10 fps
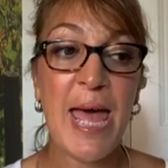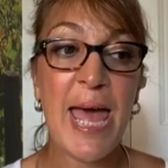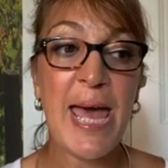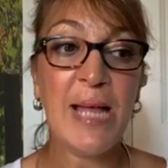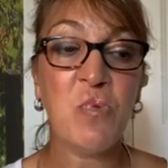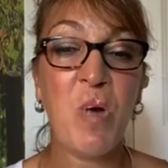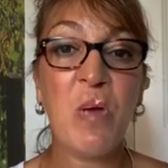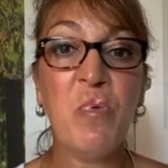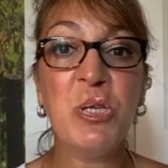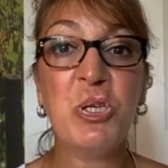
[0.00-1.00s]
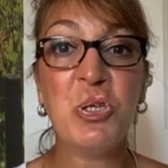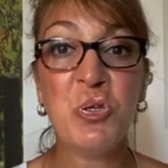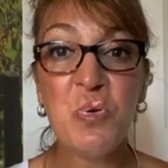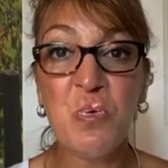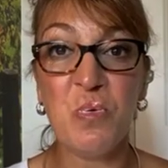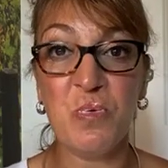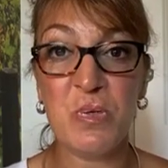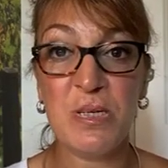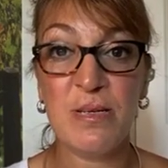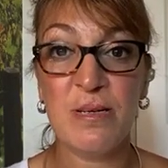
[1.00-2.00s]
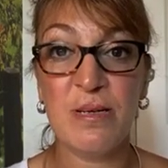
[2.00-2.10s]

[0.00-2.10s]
And when we choose